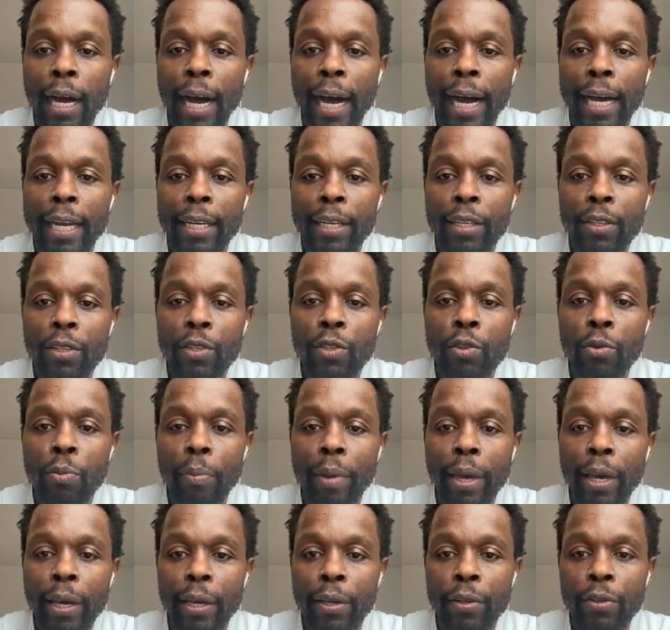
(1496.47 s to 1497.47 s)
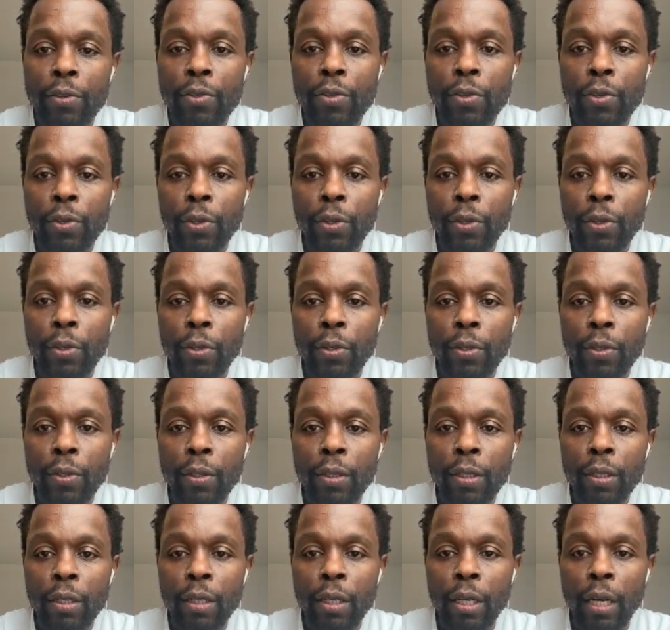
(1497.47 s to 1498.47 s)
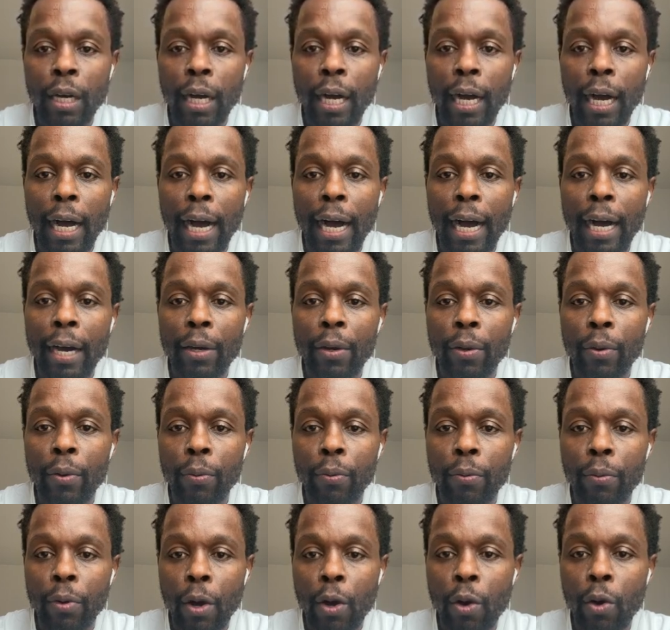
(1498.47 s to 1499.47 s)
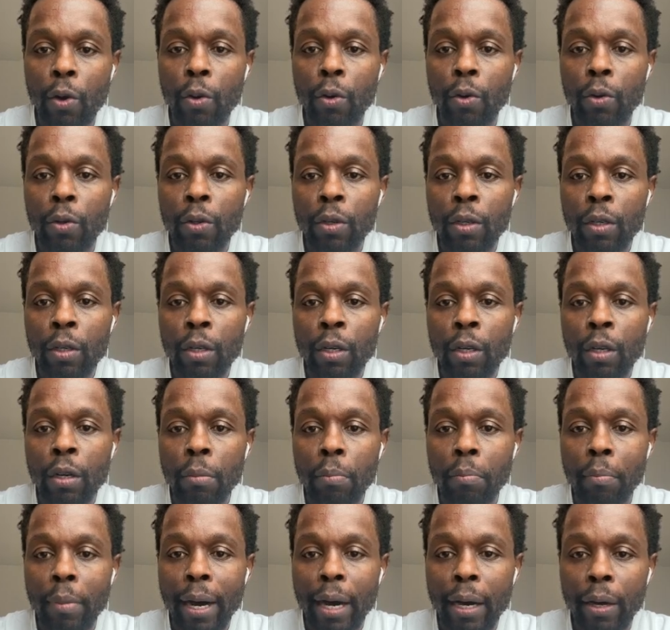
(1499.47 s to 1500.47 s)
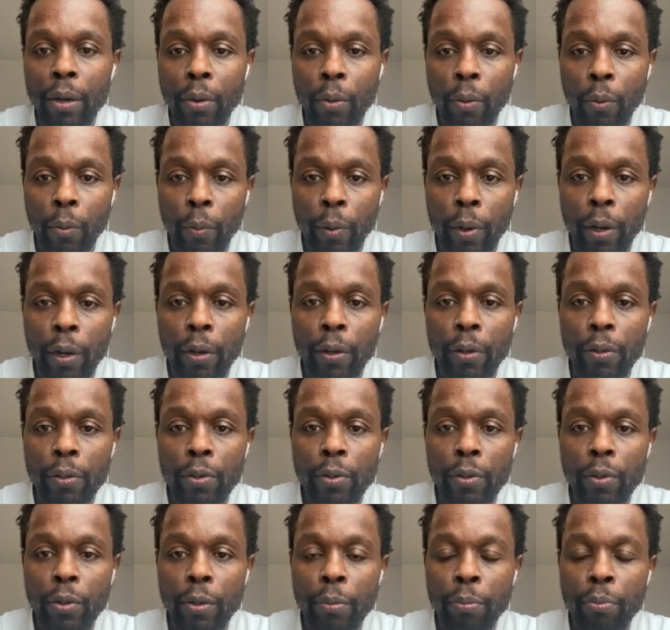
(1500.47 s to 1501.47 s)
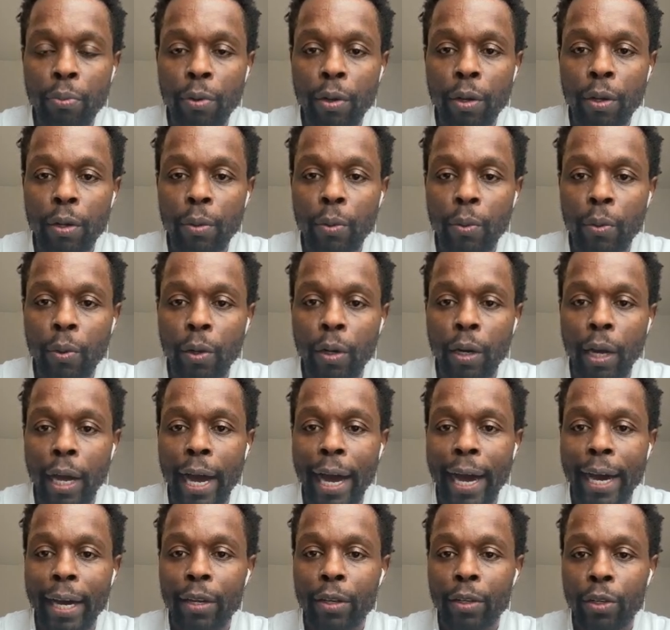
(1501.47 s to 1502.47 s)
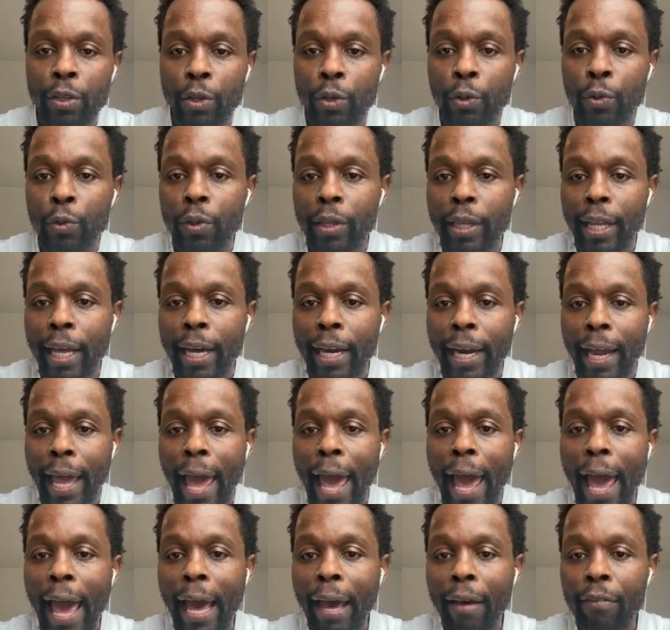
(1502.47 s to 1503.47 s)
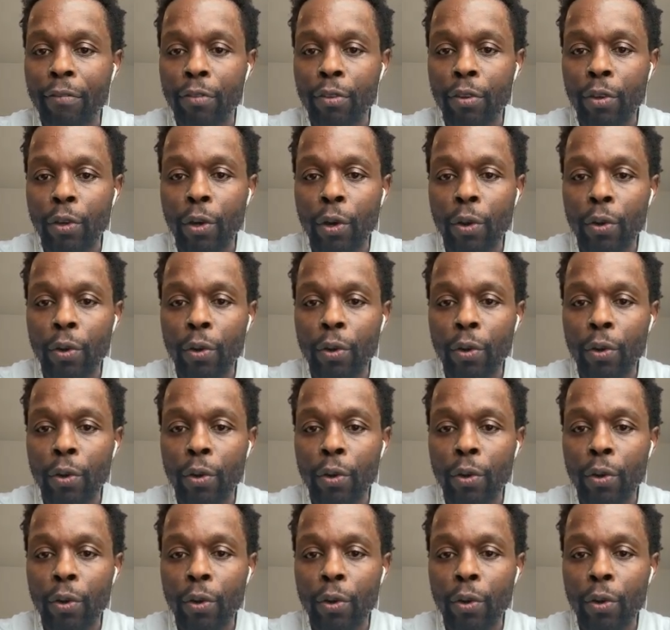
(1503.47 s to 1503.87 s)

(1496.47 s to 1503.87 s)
I need to making sure I grow my career to the point where I do not have to